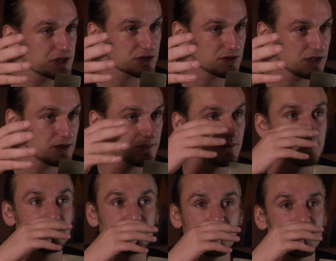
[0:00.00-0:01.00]
on it
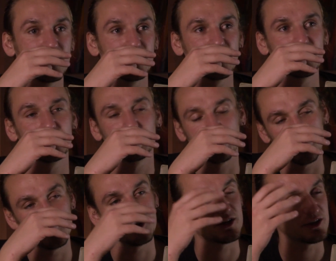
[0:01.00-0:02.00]
with
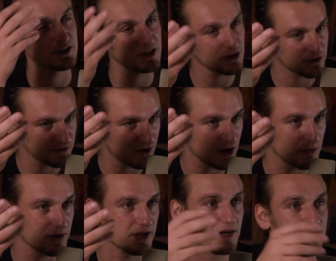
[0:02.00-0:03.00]
putting the casino vibe
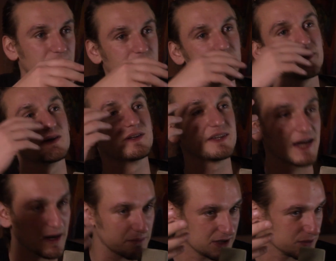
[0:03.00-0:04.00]
on it and
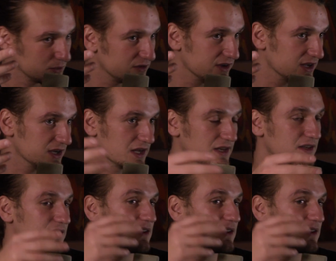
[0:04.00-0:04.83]
gambling with it. And